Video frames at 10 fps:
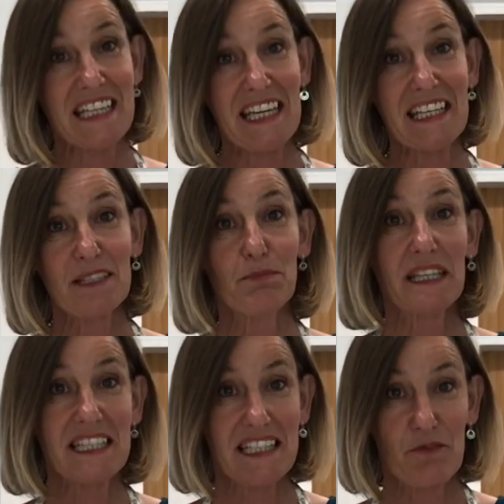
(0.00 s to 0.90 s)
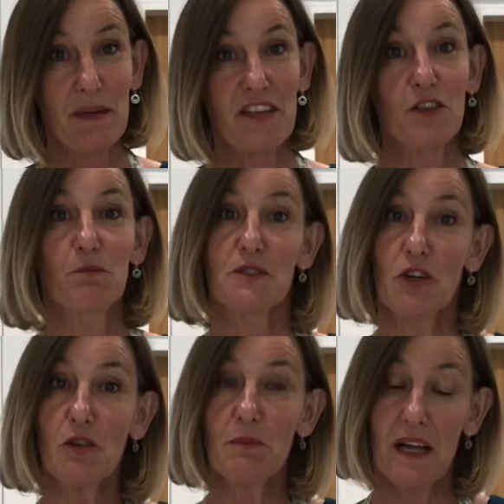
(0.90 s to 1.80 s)
it, please give me a thumbs
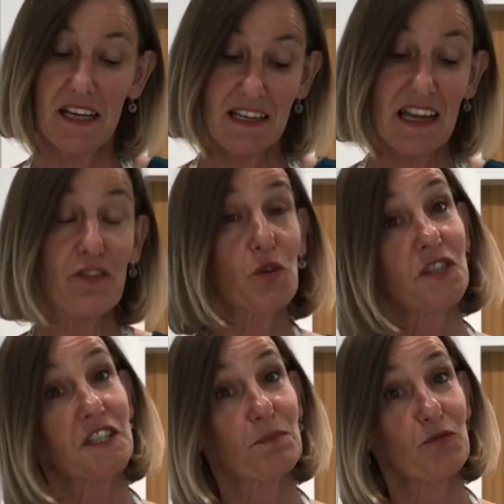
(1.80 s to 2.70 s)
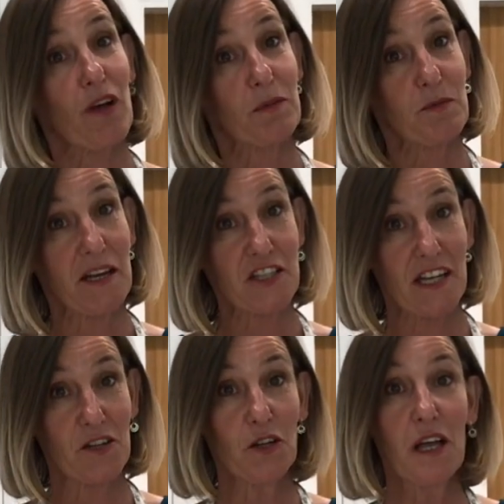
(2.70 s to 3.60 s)
up, and if you want to subscribe to my
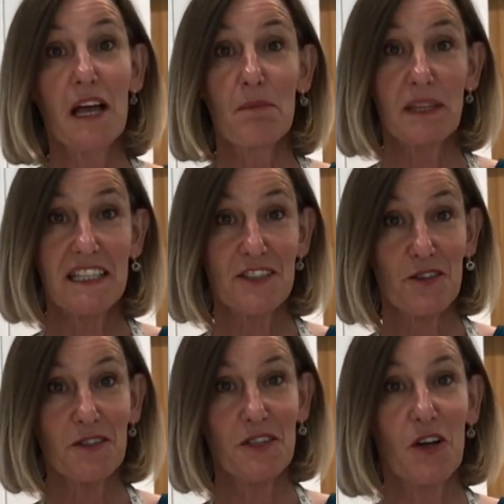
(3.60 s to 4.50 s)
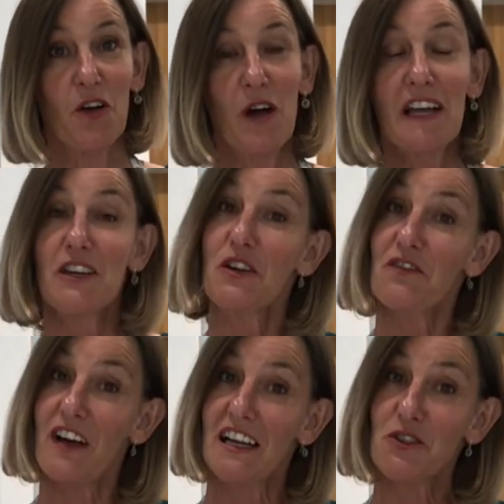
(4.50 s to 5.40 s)
channel, please do so. You can
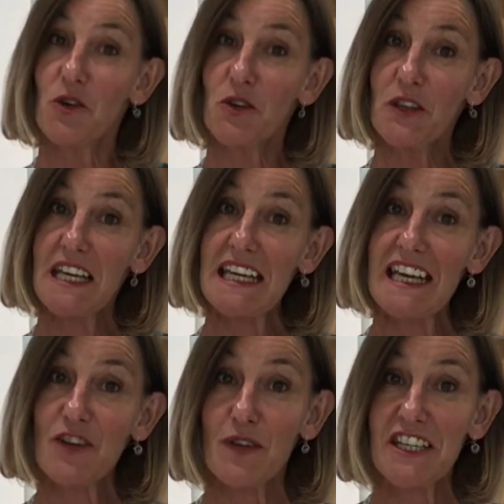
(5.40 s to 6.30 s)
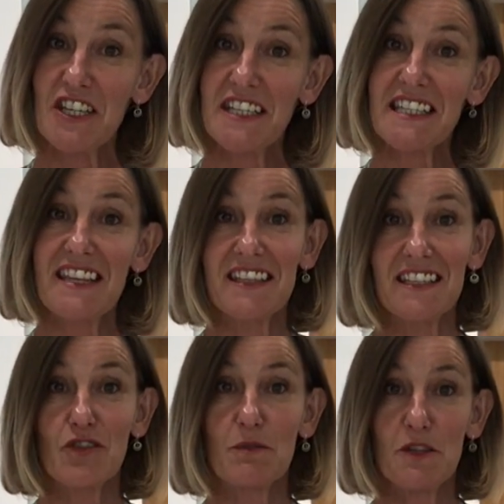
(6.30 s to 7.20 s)
find all the ingredients in the
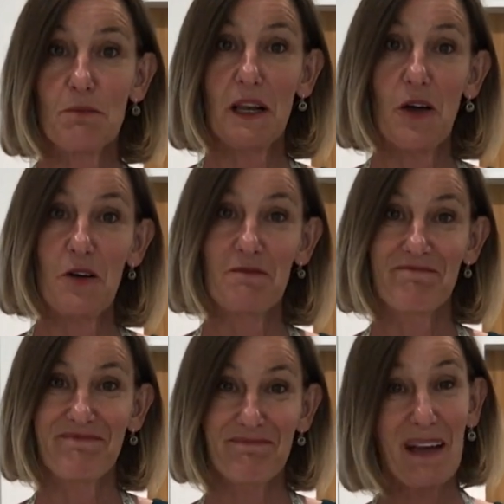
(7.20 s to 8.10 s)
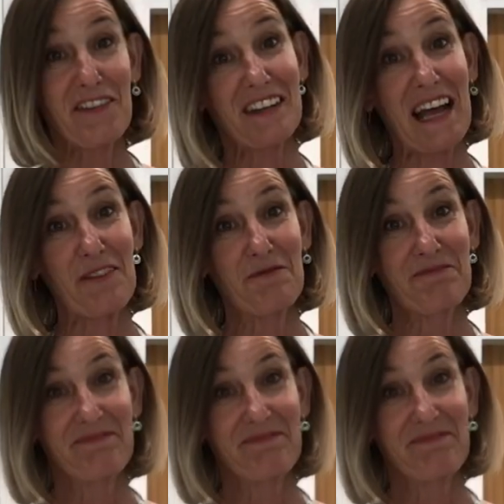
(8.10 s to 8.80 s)
description below. Bye for now.